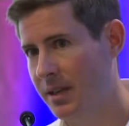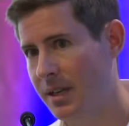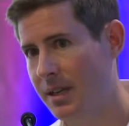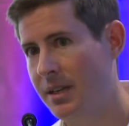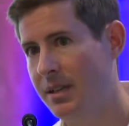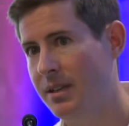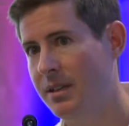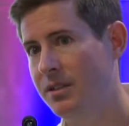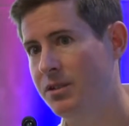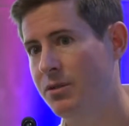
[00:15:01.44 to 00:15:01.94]

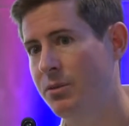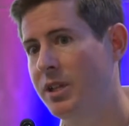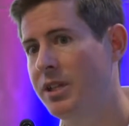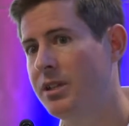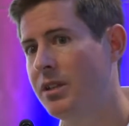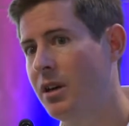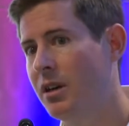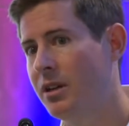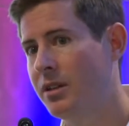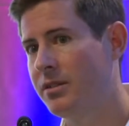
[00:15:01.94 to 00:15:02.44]
is
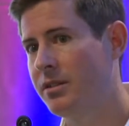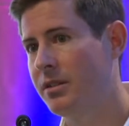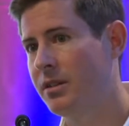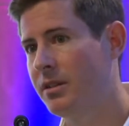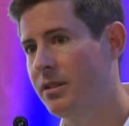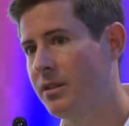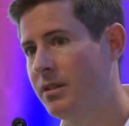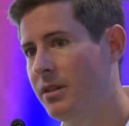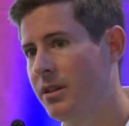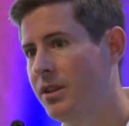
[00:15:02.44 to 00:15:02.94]
retargeting
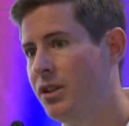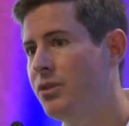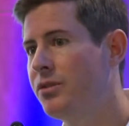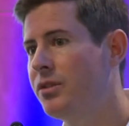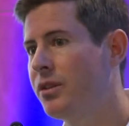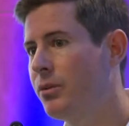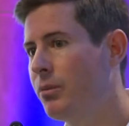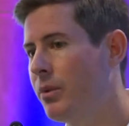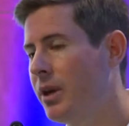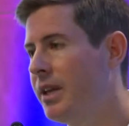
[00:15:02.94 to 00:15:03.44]
and
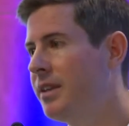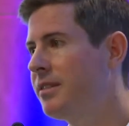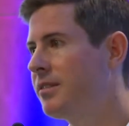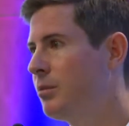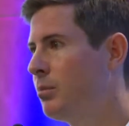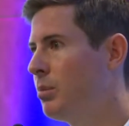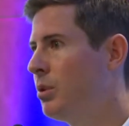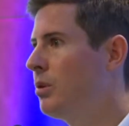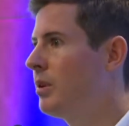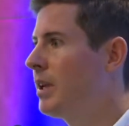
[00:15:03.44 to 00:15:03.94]
using really
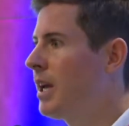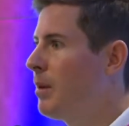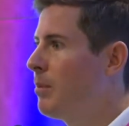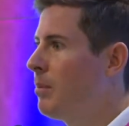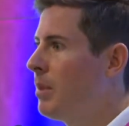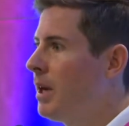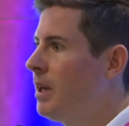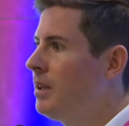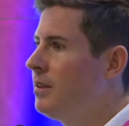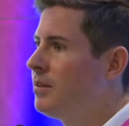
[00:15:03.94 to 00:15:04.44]
simple
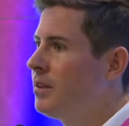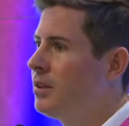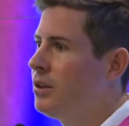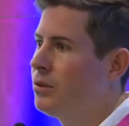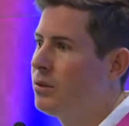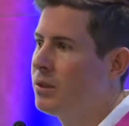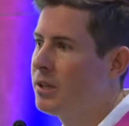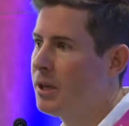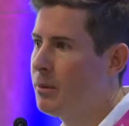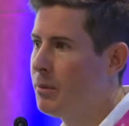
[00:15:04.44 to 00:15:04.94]
campaigns that
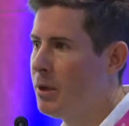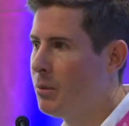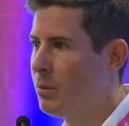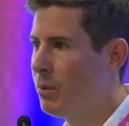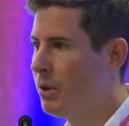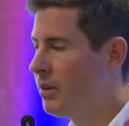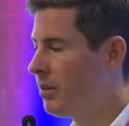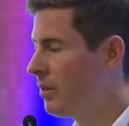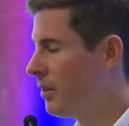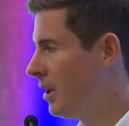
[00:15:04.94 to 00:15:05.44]
you come up
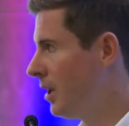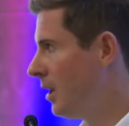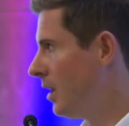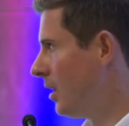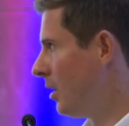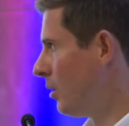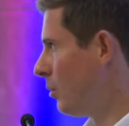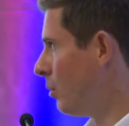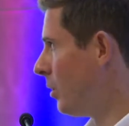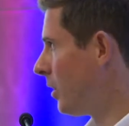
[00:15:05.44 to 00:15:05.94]
with
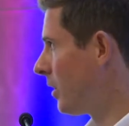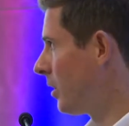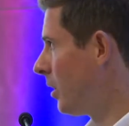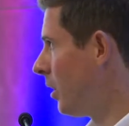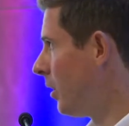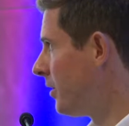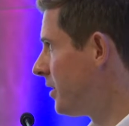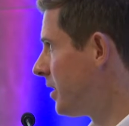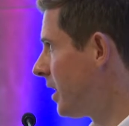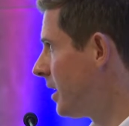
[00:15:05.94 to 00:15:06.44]

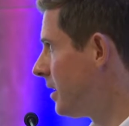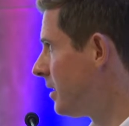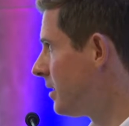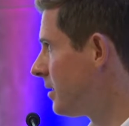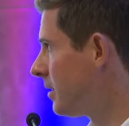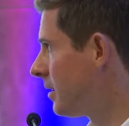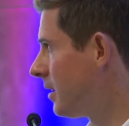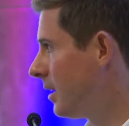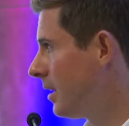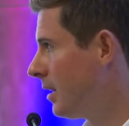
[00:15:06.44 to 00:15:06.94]

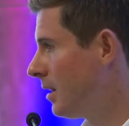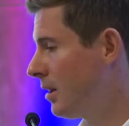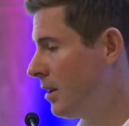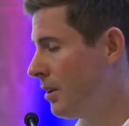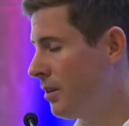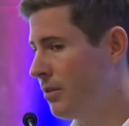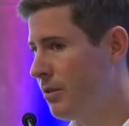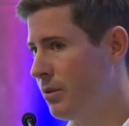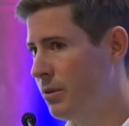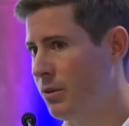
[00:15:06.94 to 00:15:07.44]
content
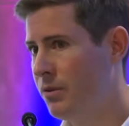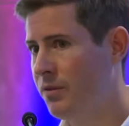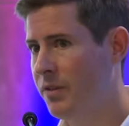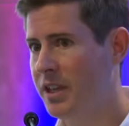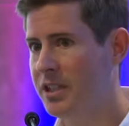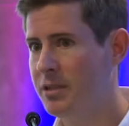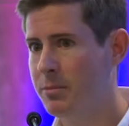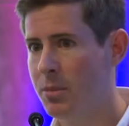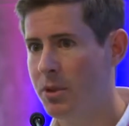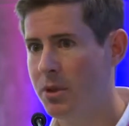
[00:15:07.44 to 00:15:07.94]
through
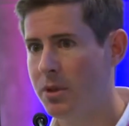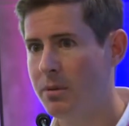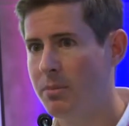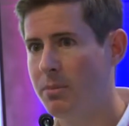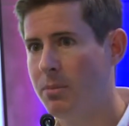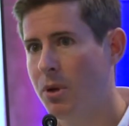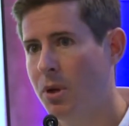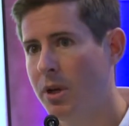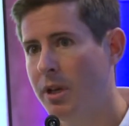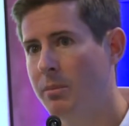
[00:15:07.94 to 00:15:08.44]
Facebook,
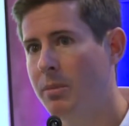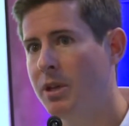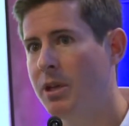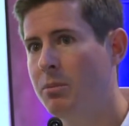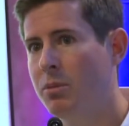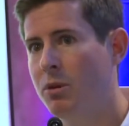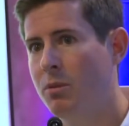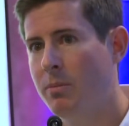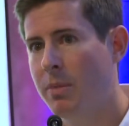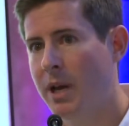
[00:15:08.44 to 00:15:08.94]
pulling
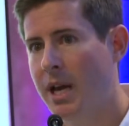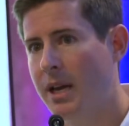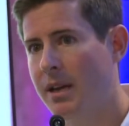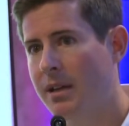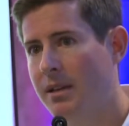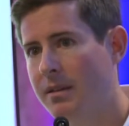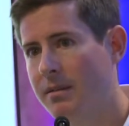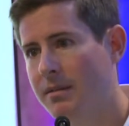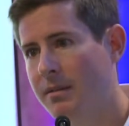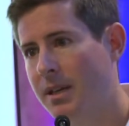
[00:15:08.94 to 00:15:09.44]
people
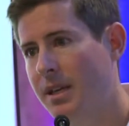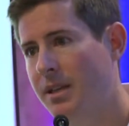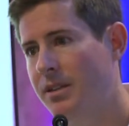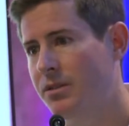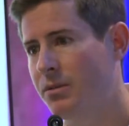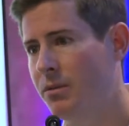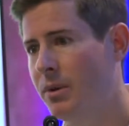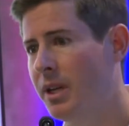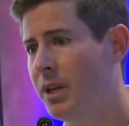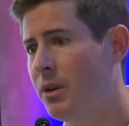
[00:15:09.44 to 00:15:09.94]
back.
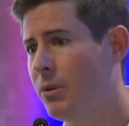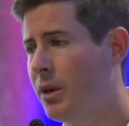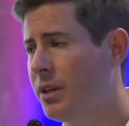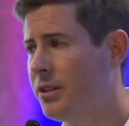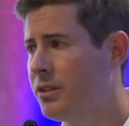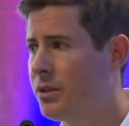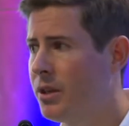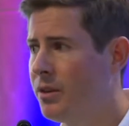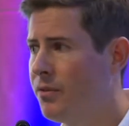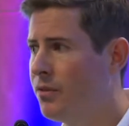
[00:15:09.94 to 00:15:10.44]
It's really quite
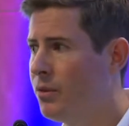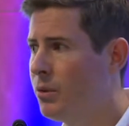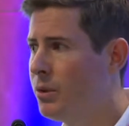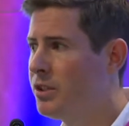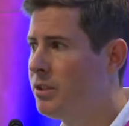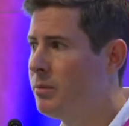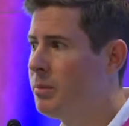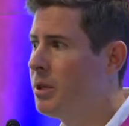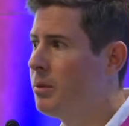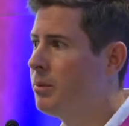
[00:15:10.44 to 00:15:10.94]
straightforward
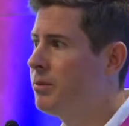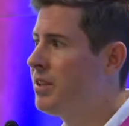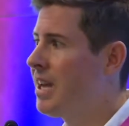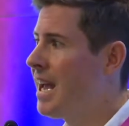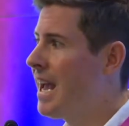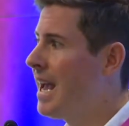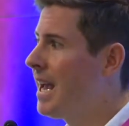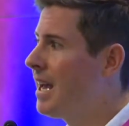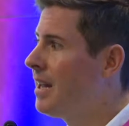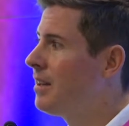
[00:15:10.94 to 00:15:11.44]
to be able to
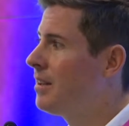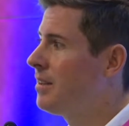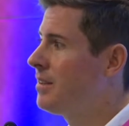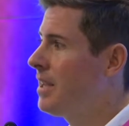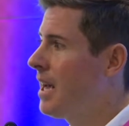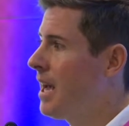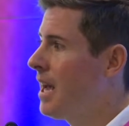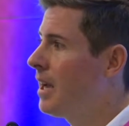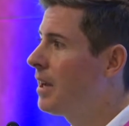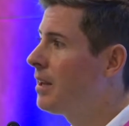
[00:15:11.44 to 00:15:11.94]
add a
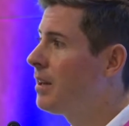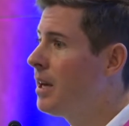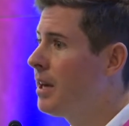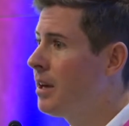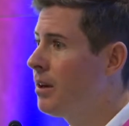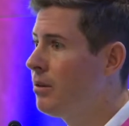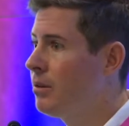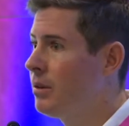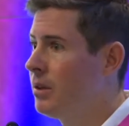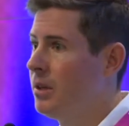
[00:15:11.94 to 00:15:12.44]
tag
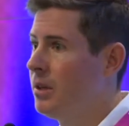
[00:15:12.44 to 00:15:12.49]
now